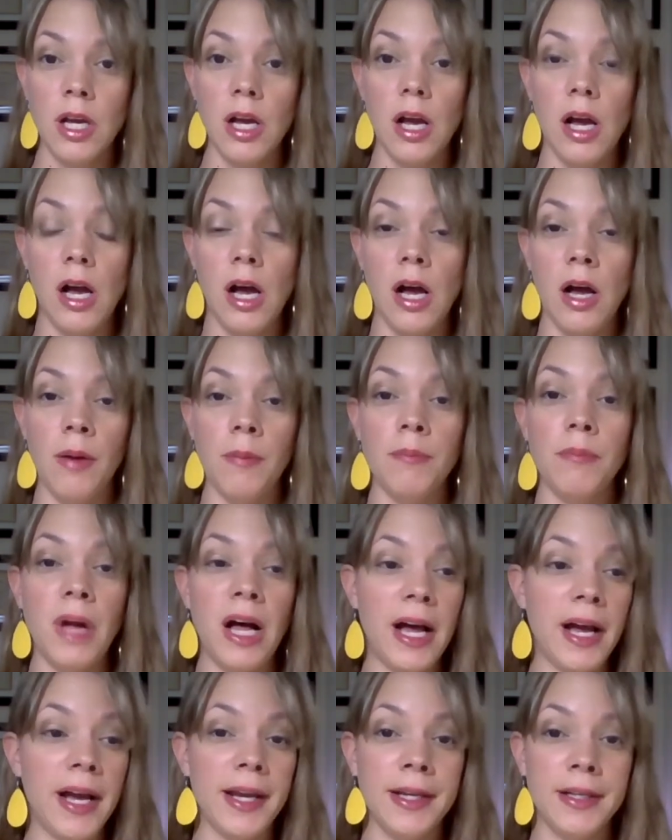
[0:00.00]

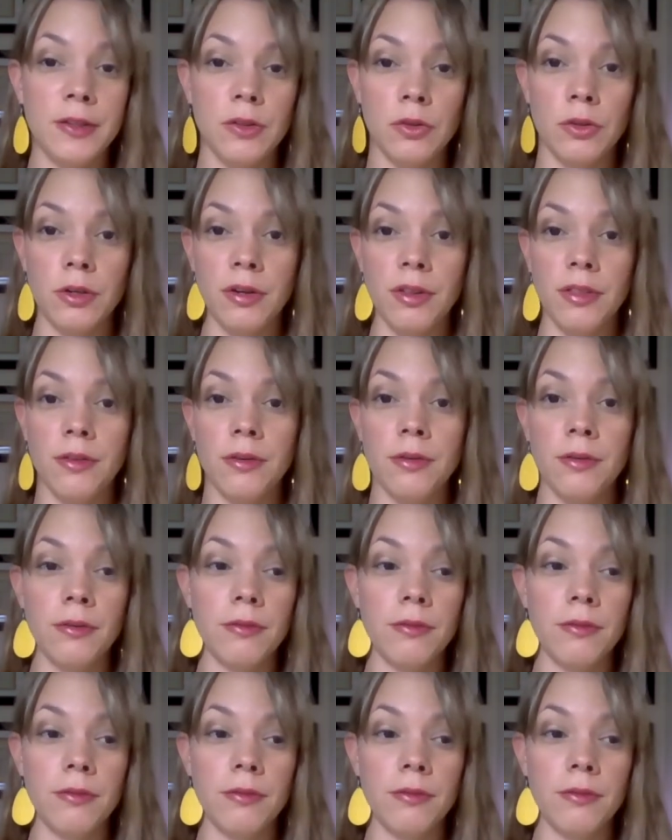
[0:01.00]
mind or the